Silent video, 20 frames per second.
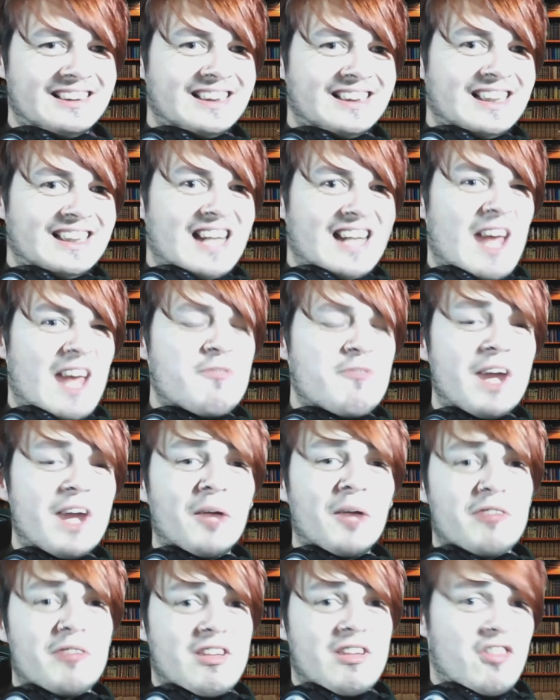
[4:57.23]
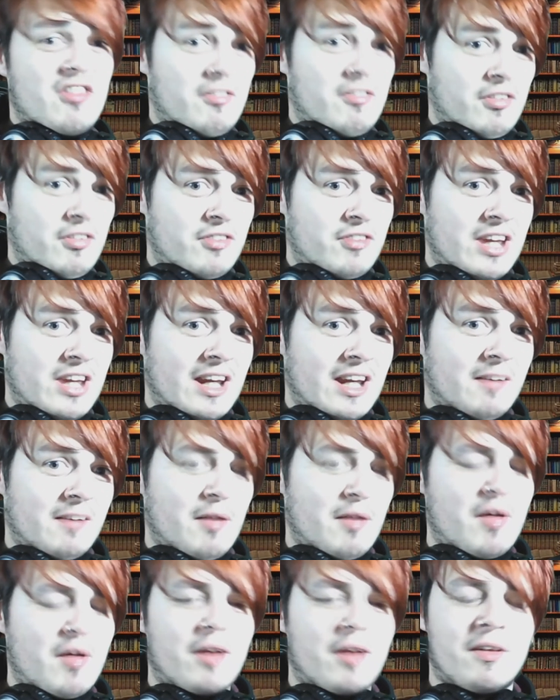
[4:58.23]
In Final Fantasy XV,
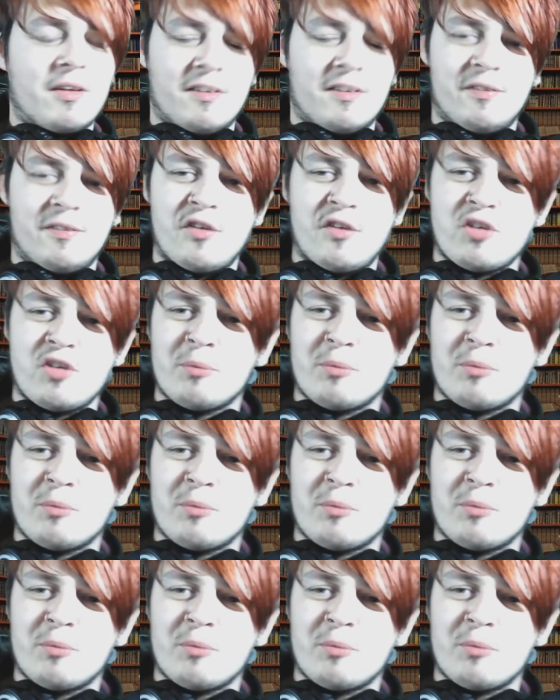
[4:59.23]
however, the Tonberries